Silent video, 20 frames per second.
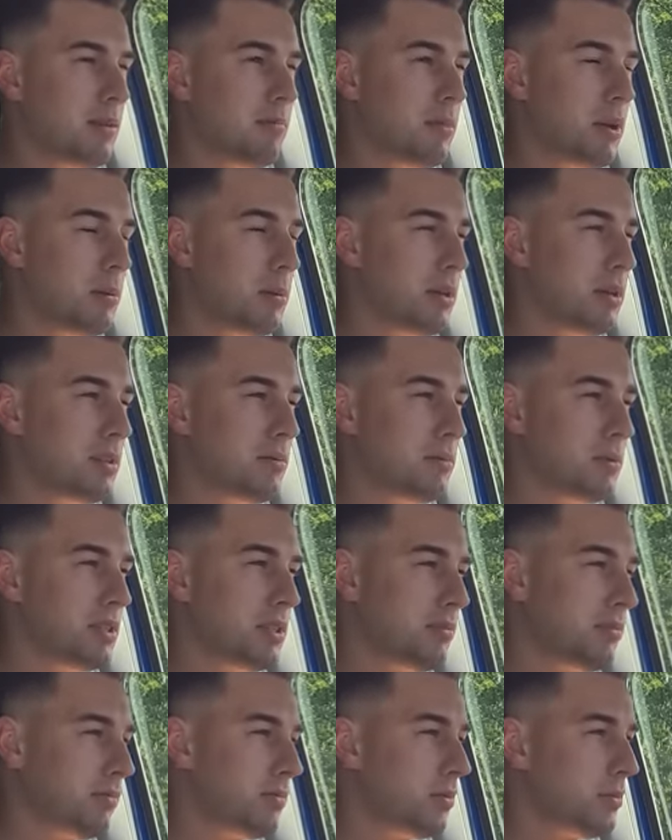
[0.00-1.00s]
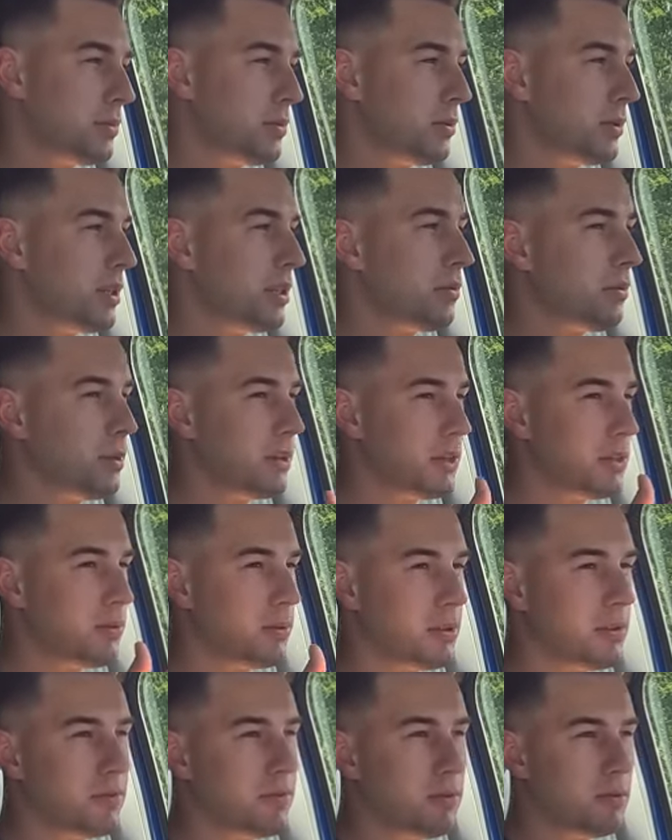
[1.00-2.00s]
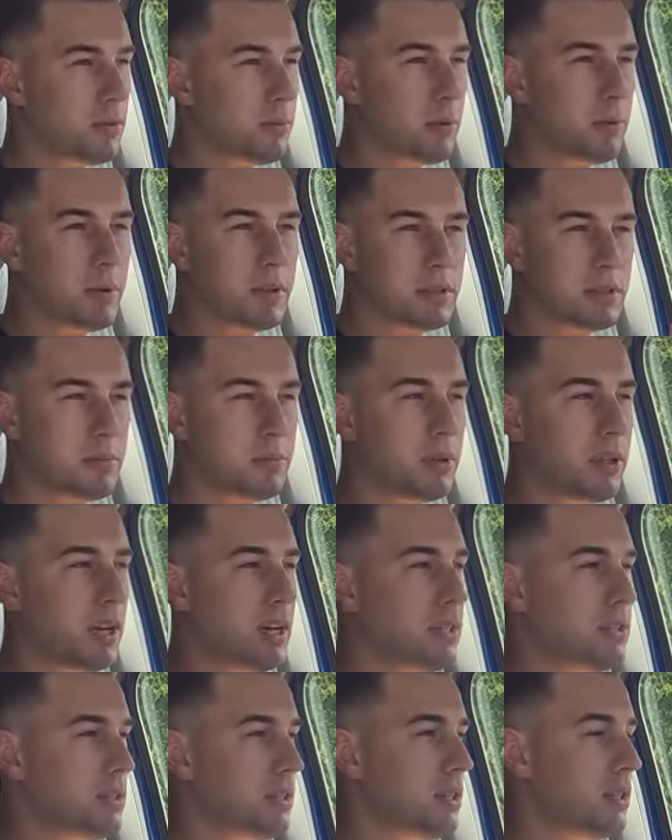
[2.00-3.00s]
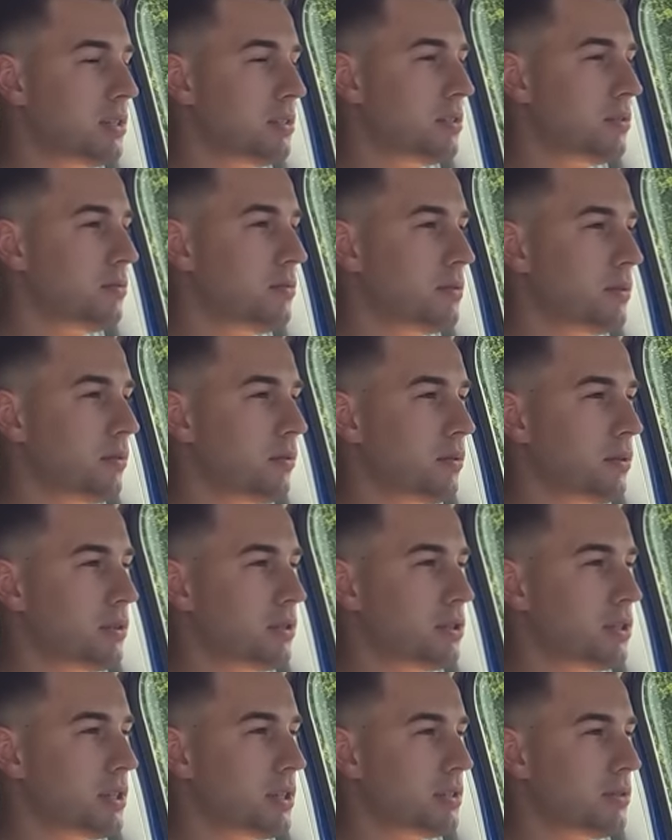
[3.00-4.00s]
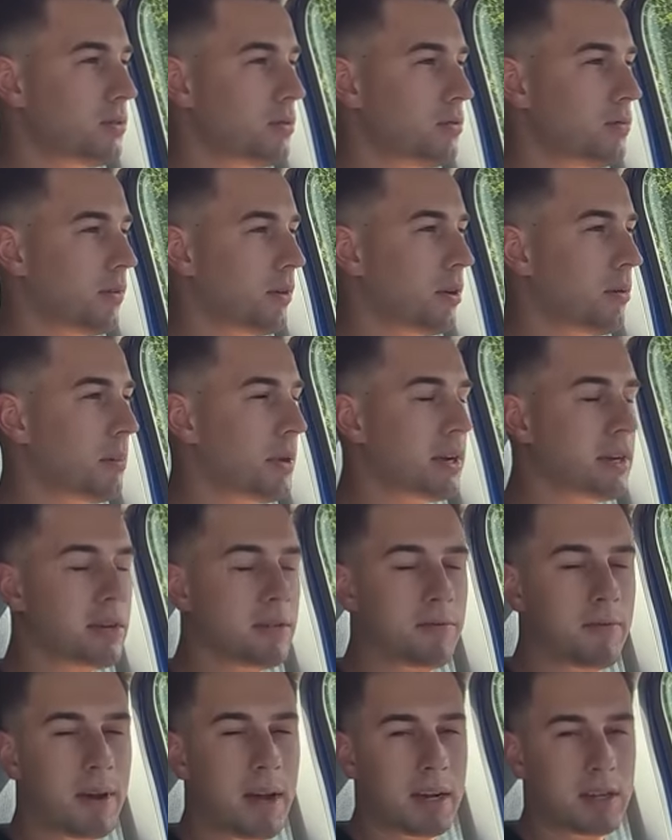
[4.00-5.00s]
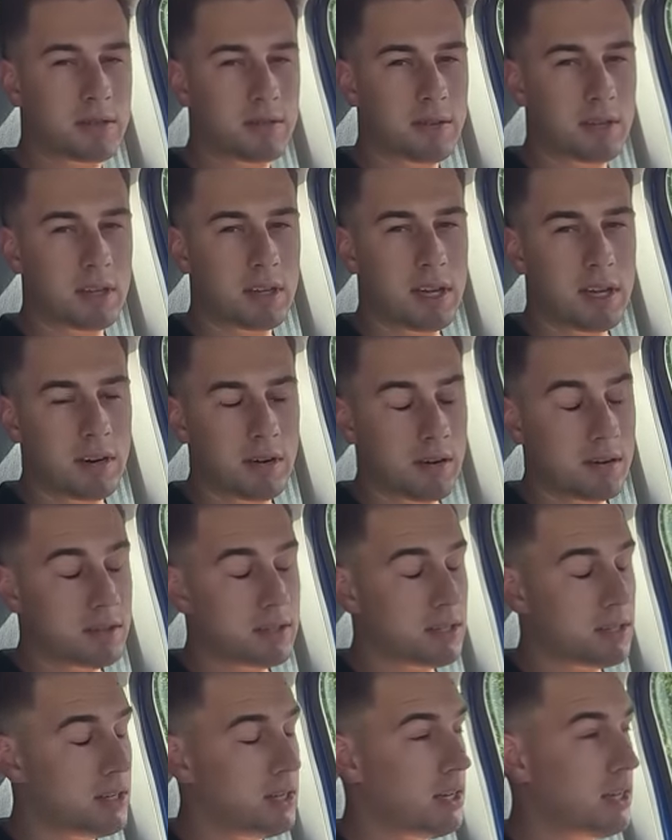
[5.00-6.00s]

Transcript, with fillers: Maybe it was different from 23 to 24. Maybe it's supply chain issues or just overall manufacturing errors.